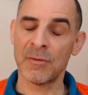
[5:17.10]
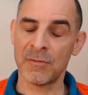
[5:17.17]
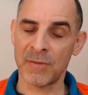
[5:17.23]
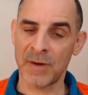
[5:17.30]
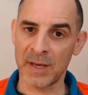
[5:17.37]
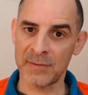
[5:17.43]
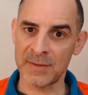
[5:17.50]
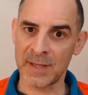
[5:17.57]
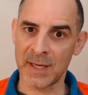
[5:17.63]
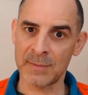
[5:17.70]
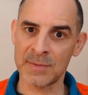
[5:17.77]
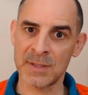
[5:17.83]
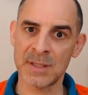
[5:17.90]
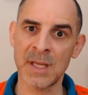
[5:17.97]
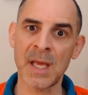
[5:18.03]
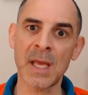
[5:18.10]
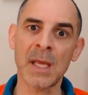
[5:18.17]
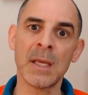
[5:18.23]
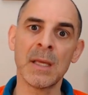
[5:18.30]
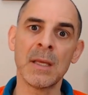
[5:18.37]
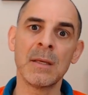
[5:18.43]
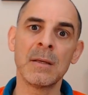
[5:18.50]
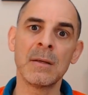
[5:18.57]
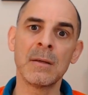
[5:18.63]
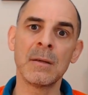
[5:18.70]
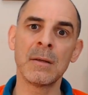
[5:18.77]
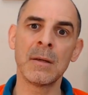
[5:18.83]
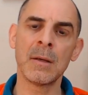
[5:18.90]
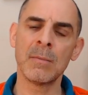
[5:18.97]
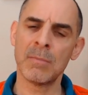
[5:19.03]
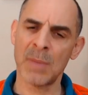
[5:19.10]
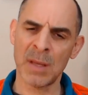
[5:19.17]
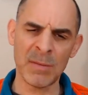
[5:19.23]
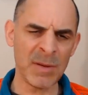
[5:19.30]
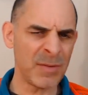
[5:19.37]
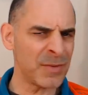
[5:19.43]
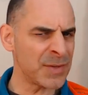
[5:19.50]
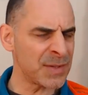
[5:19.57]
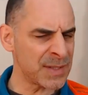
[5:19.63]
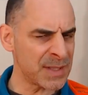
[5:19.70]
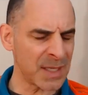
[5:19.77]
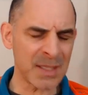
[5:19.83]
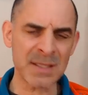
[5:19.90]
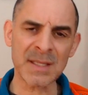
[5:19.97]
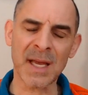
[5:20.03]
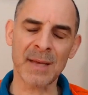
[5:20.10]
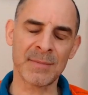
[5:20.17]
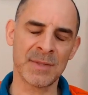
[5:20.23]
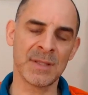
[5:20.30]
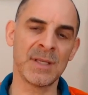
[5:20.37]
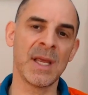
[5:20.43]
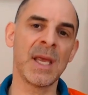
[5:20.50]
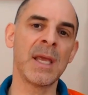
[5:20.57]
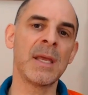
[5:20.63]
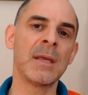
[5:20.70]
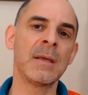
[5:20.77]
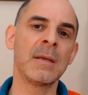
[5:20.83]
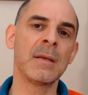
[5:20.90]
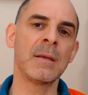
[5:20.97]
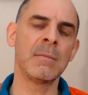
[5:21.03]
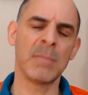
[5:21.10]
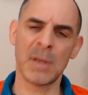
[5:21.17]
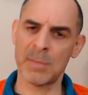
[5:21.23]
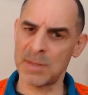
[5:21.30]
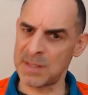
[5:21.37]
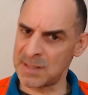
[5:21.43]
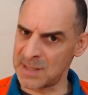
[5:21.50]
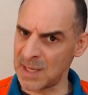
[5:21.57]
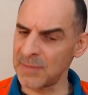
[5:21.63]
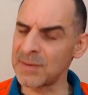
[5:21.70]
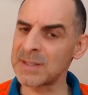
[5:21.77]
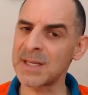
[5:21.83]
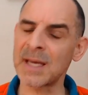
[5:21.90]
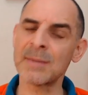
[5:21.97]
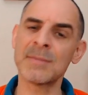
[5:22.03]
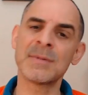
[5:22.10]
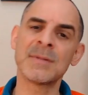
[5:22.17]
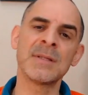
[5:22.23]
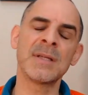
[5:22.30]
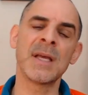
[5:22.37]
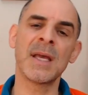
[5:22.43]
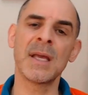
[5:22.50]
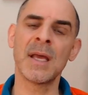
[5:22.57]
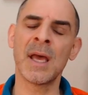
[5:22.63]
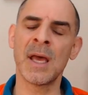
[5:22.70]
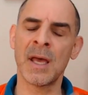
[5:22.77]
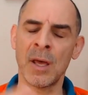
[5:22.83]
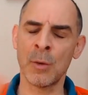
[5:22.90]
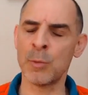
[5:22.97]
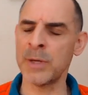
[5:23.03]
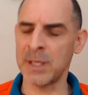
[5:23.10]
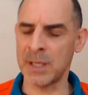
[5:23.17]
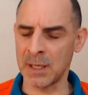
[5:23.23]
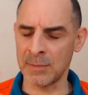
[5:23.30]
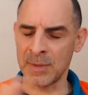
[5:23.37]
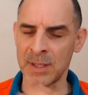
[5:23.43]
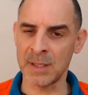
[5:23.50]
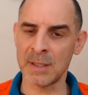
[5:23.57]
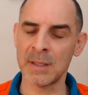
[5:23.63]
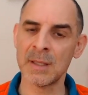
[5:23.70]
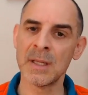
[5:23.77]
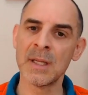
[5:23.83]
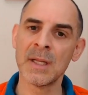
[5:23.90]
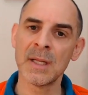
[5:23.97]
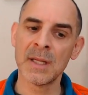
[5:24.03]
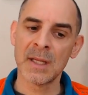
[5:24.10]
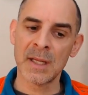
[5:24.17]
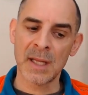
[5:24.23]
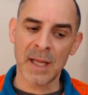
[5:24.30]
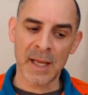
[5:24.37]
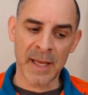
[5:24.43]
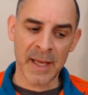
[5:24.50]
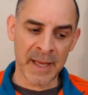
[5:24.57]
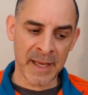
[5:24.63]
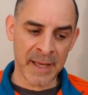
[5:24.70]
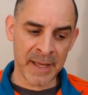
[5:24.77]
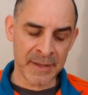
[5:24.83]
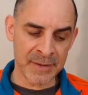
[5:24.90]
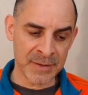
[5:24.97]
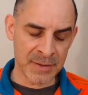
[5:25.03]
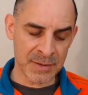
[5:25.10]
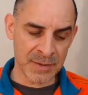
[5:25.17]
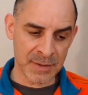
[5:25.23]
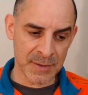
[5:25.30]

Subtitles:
5 times a day, maybe even 6 times a day, maybe 7 times a day, a week, I mean. And